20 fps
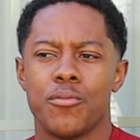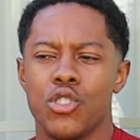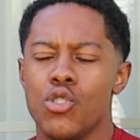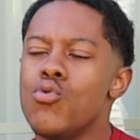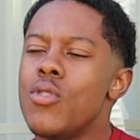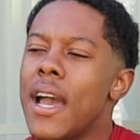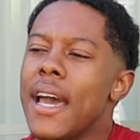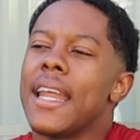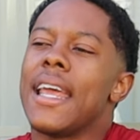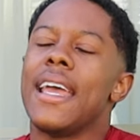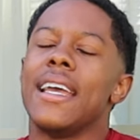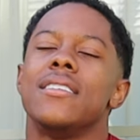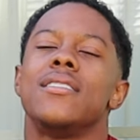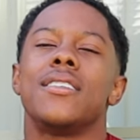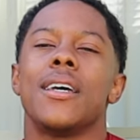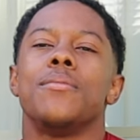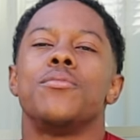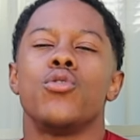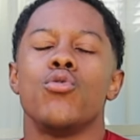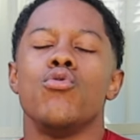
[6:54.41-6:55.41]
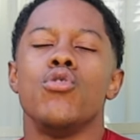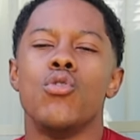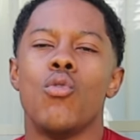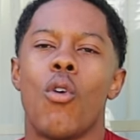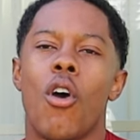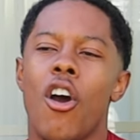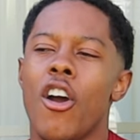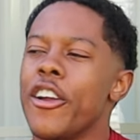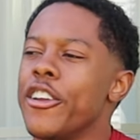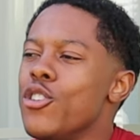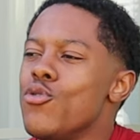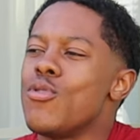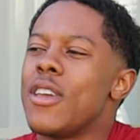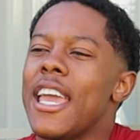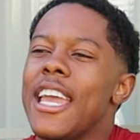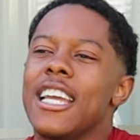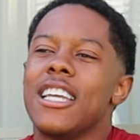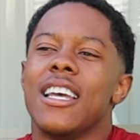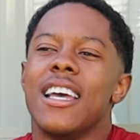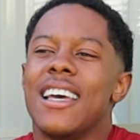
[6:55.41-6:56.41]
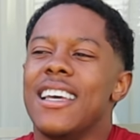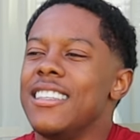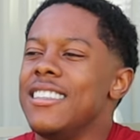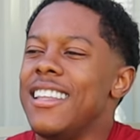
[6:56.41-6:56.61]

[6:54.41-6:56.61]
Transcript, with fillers: You got to accept who you are. You can't,